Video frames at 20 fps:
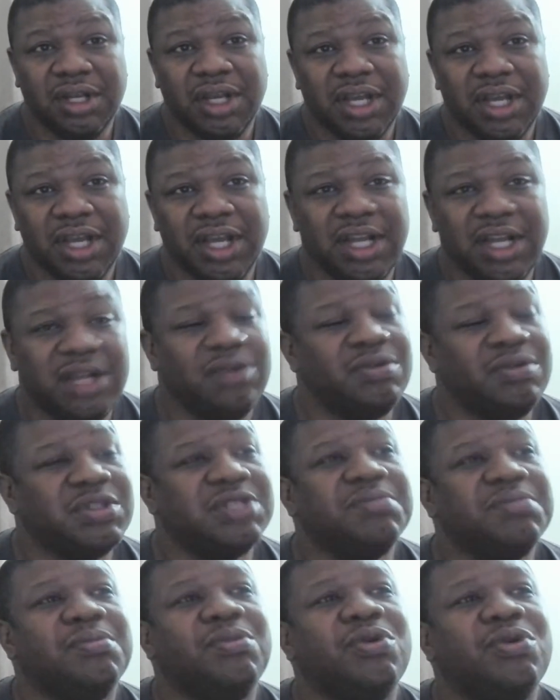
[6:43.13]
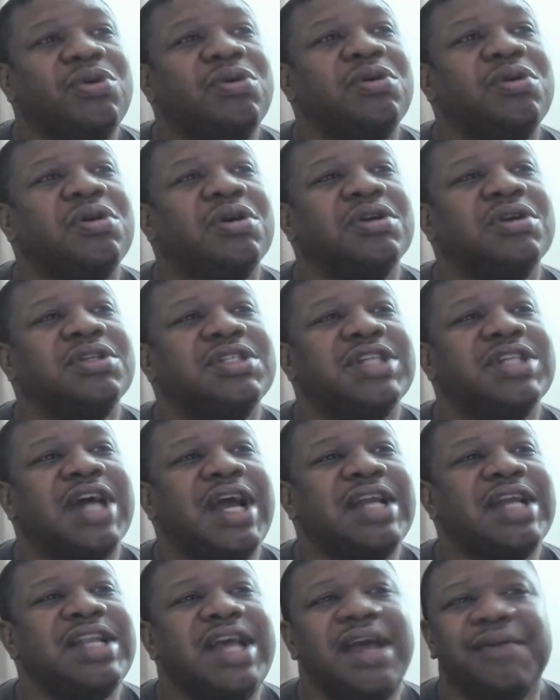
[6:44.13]
And it was more
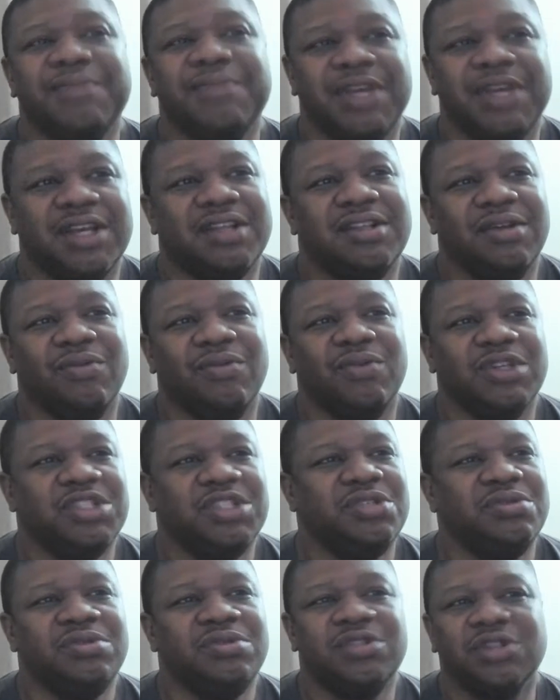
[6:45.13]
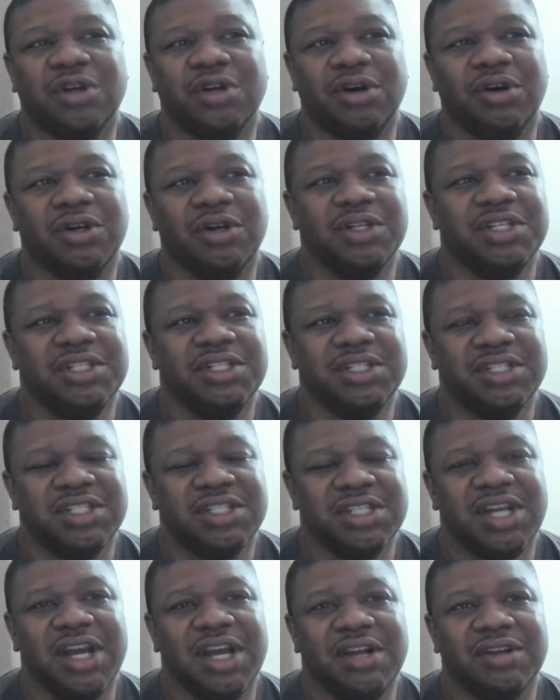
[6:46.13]
dynamic than what you saw in the
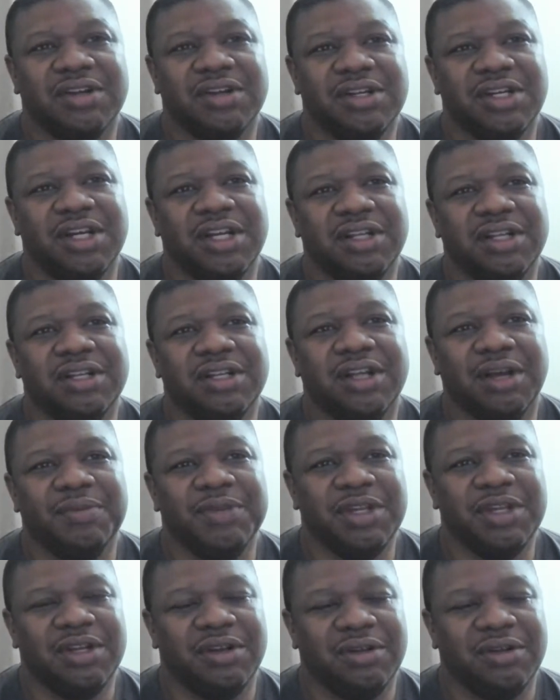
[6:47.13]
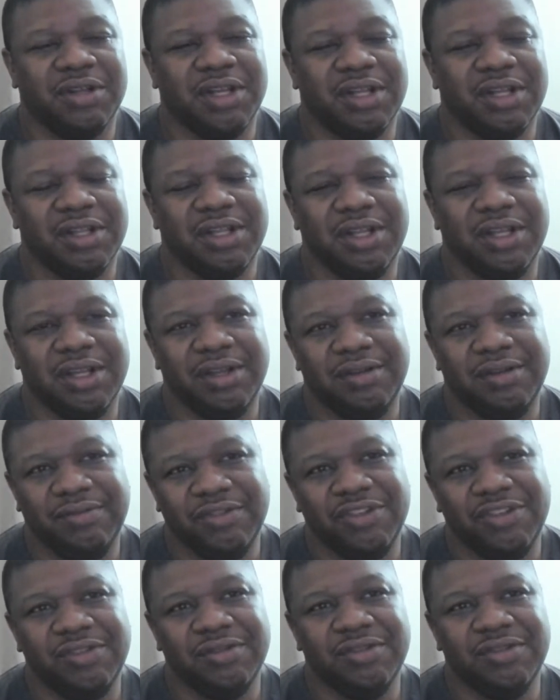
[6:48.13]
Snyder Cut. I mean, in the
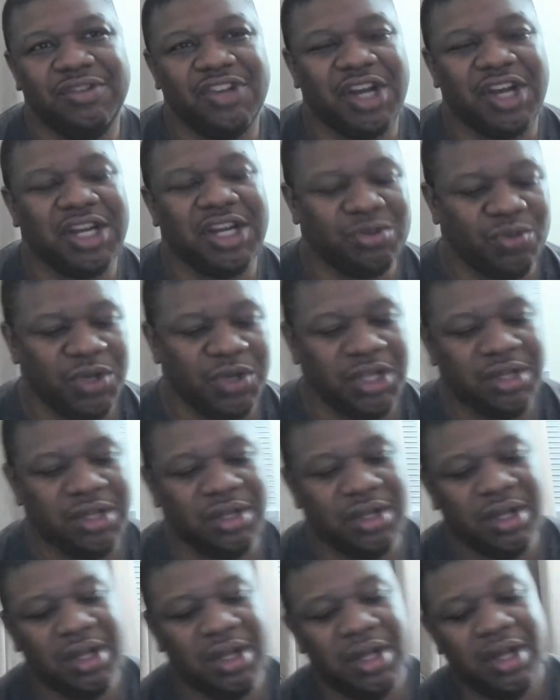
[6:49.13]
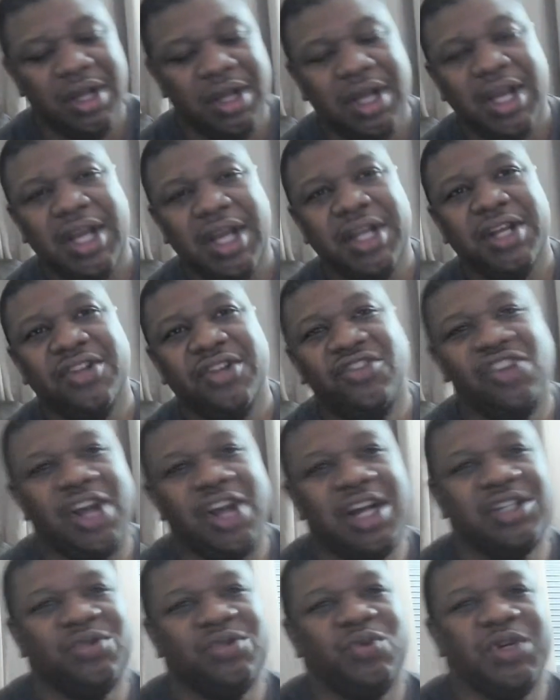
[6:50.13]
Josh Whedon. And in
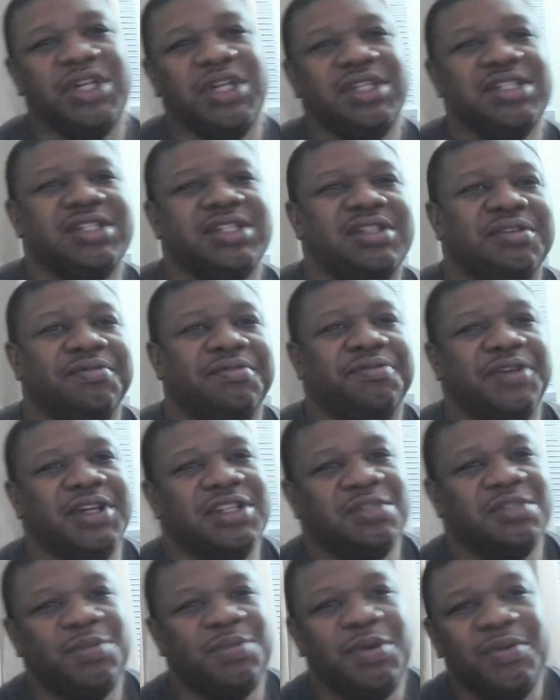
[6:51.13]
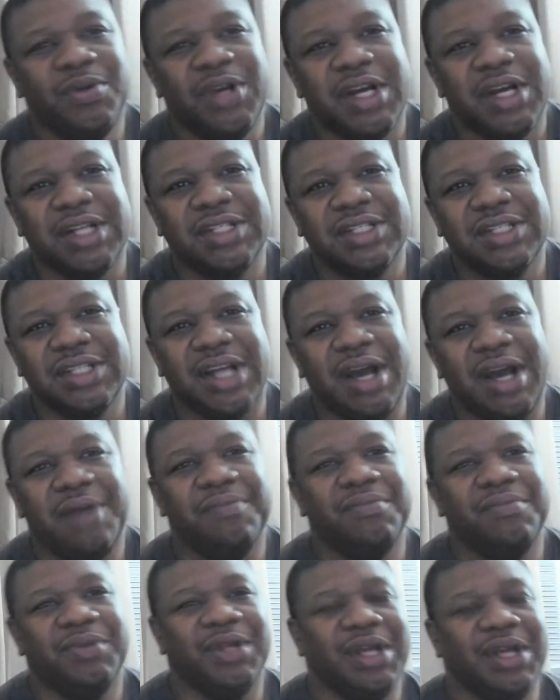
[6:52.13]
Josh Whedon's defense, people got to
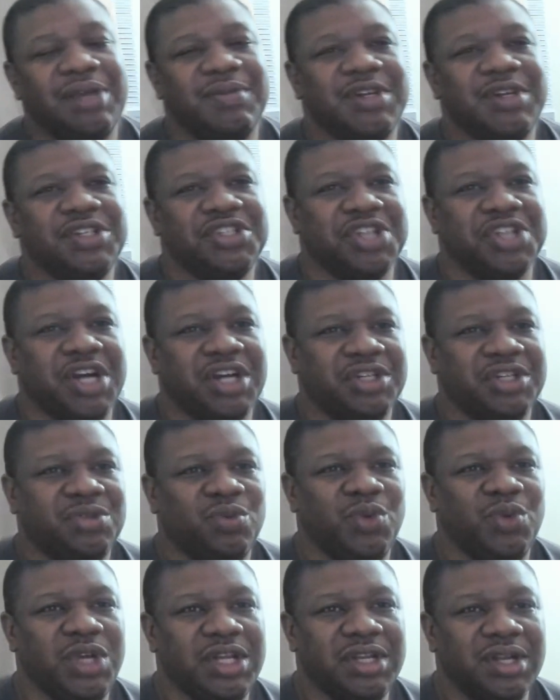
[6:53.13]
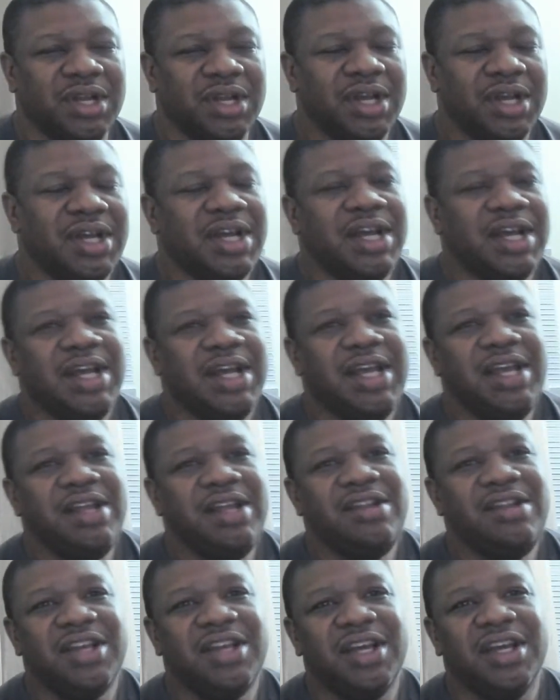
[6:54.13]
stop blaming Josh Whedon.
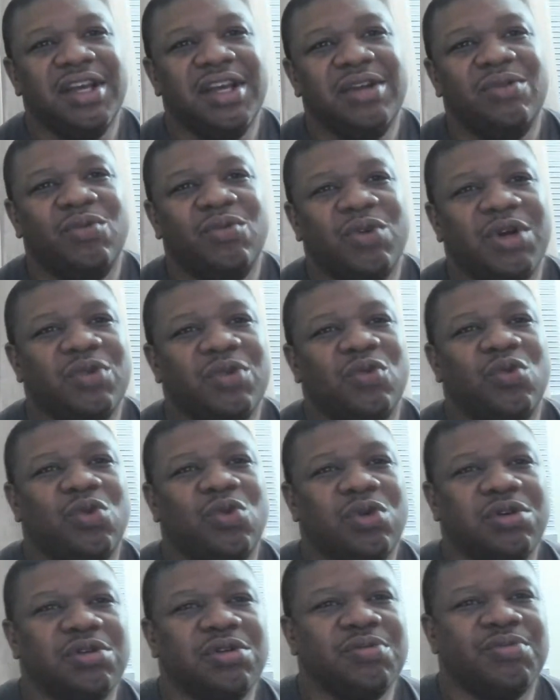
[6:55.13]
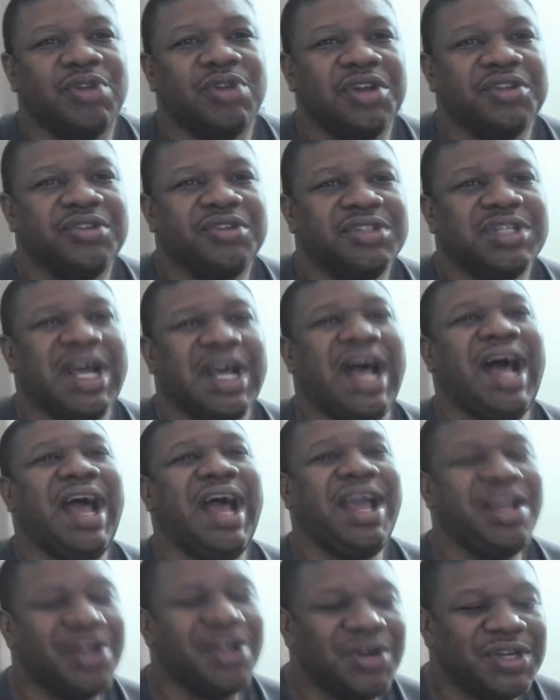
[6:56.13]
He did what Warner Brothers
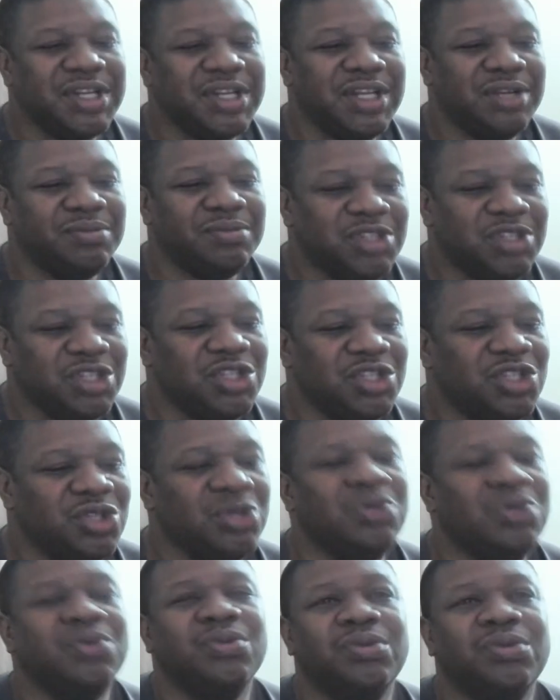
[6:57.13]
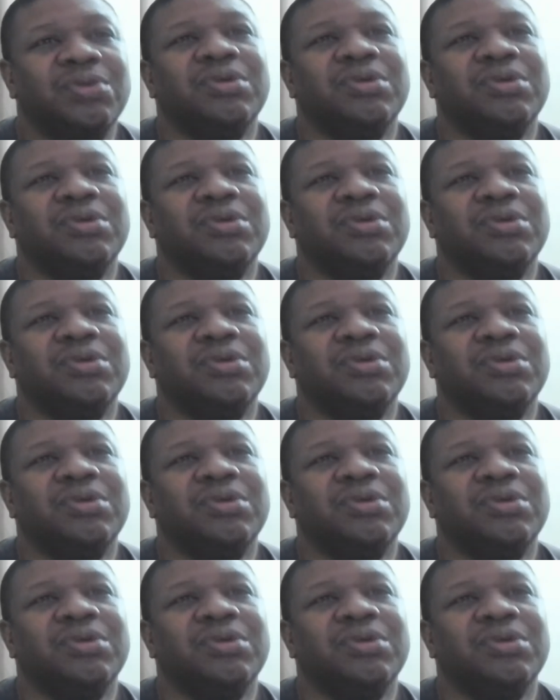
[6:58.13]
hired him to do.